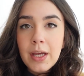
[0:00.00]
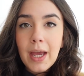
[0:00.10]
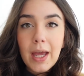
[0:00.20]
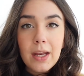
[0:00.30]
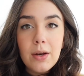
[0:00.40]

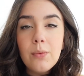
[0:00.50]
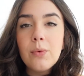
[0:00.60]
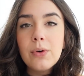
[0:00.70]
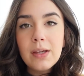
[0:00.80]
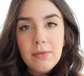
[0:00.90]
and
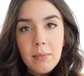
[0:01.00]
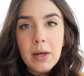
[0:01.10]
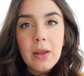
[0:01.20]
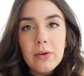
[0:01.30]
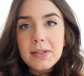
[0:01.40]
we'll give him
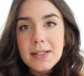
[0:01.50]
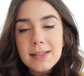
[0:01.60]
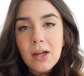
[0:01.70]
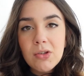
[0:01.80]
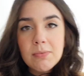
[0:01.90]
another six
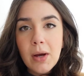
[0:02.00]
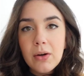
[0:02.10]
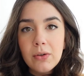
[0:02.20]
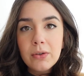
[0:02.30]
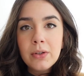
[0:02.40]
ounce
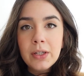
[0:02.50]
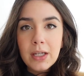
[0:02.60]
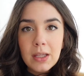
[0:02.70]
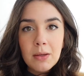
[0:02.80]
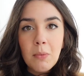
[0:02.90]
bottle
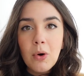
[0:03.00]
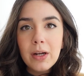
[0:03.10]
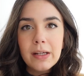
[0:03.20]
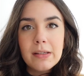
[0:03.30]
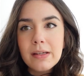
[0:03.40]
in the morning
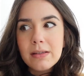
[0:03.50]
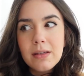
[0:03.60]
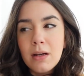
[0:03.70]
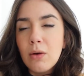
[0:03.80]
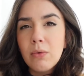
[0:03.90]
because that's
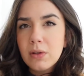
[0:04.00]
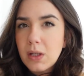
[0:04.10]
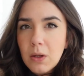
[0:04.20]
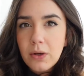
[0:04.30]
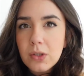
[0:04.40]
like a really
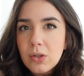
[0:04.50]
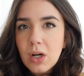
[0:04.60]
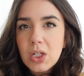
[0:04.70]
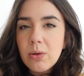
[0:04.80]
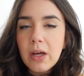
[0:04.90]
long
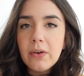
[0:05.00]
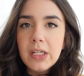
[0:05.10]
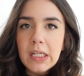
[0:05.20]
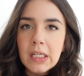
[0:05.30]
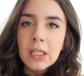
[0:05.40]
stretch without
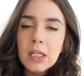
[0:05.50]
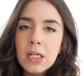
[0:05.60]
eating.